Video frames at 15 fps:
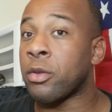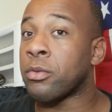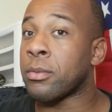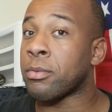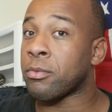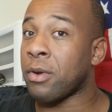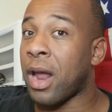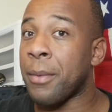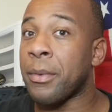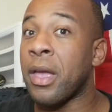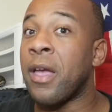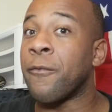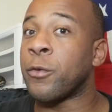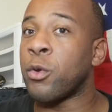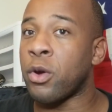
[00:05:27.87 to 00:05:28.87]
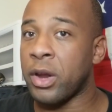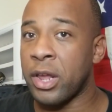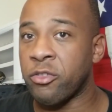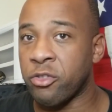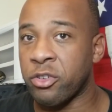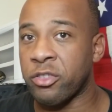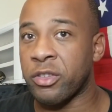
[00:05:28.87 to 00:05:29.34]
So subscribe if you're
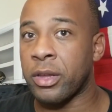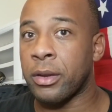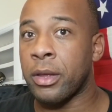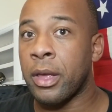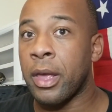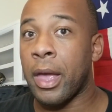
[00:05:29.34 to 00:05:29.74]
interested.